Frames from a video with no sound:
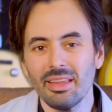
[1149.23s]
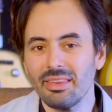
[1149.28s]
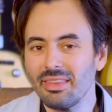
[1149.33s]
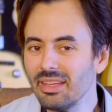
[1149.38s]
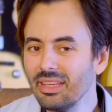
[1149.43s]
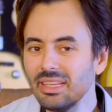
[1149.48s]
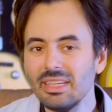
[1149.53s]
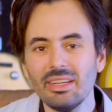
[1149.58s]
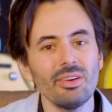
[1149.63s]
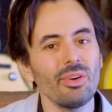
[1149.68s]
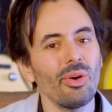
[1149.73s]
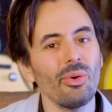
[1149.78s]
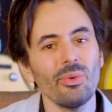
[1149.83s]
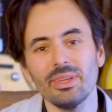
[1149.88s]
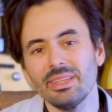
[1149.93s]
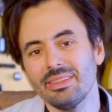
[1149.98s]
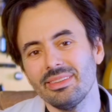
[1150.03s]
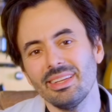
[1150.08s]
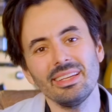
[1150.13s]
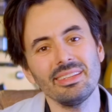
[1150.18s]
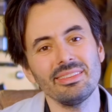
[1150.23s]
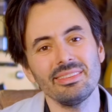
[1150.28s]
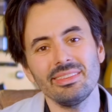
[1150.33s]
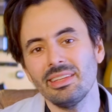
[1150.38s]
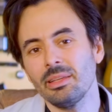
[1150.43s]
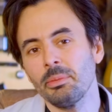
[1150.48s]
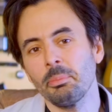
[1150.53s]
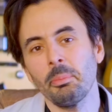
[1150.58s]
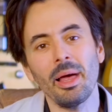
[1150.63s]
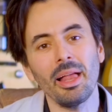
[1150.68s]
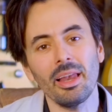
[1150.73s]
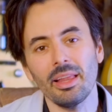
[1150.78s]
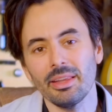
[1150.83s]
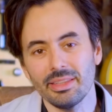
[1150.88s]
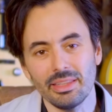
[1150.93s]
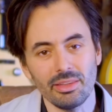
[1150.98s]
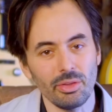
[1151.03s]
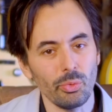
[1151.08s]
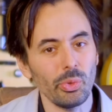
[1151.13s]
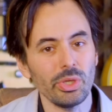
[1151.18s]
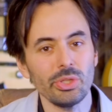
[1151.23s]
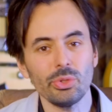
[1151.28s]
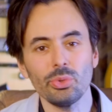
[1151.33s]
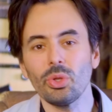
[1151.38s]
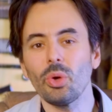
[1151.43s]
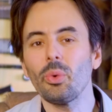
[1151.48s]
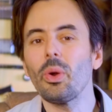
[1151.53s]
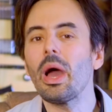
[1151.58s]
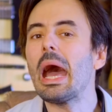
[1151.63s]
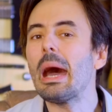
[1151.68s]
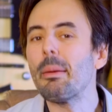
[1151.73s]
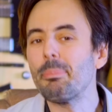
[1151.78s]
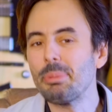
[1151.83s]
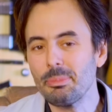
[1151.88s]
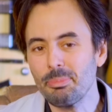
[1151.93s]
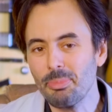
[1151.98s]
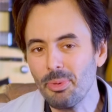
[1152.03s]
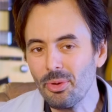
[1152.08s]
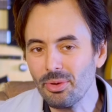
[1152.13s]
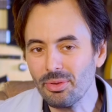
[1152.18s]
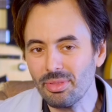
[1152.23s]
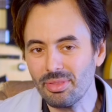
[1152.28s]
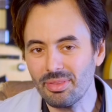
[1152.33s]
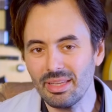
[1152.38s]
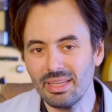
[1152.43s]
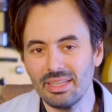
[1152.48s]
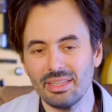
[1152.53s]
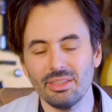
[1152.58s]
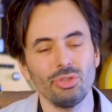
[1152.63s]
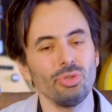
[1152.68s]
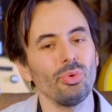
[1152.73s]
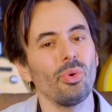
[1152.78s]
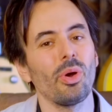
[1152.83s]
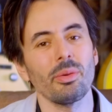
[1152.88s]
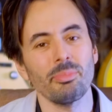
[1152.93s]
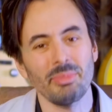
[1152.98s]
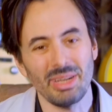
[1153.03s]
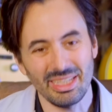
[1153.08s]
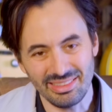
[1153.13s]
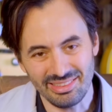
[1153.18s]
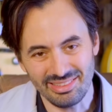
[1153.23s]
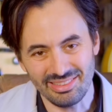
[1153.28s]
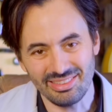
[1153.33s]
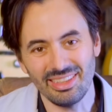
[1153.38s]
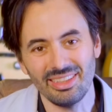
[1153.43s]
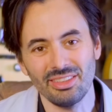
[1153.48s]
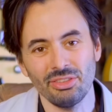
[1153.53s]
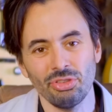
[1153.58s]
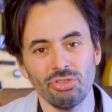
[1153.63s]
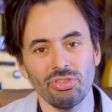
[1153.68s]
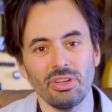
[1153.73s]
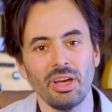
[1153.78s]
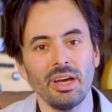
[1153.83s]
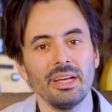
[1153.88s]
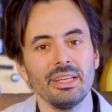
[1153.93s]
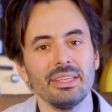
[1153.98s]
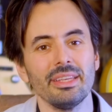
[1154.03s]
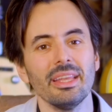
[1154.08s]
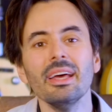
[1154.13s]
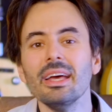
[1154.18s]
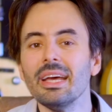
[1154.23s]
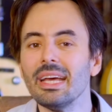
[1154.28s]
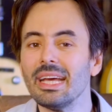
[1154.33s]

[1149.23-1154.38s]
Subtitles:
The ear only takes in melody, the way you know Happy Birthday and You Are My Sunshine,